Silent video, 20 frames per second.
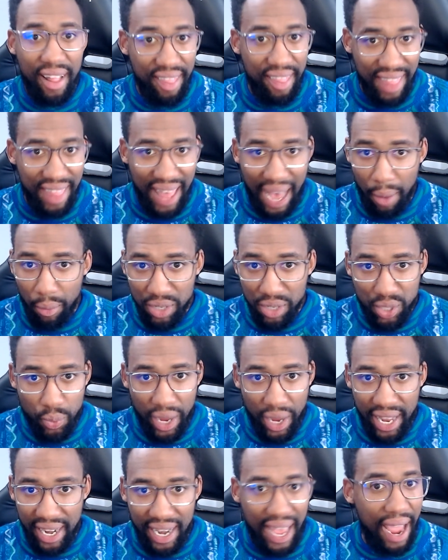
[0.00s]
That was
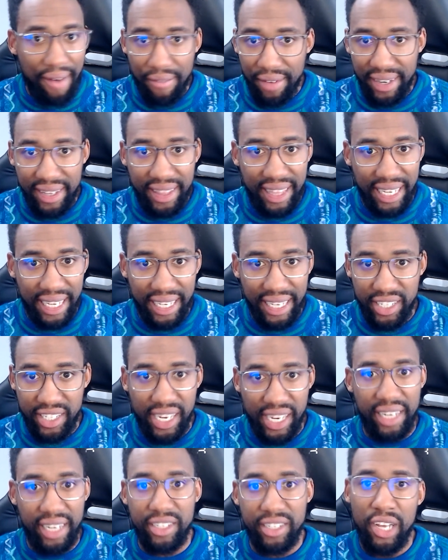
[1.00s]
when everything
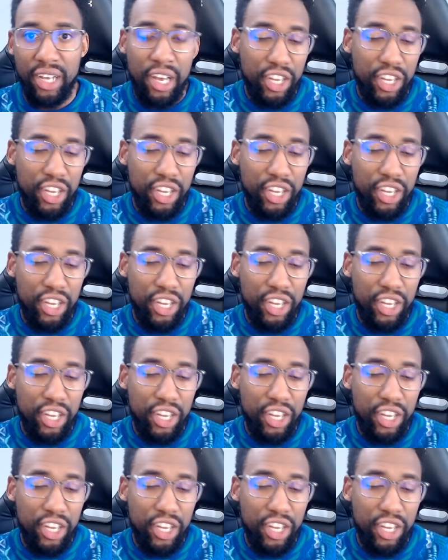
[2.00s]
changed.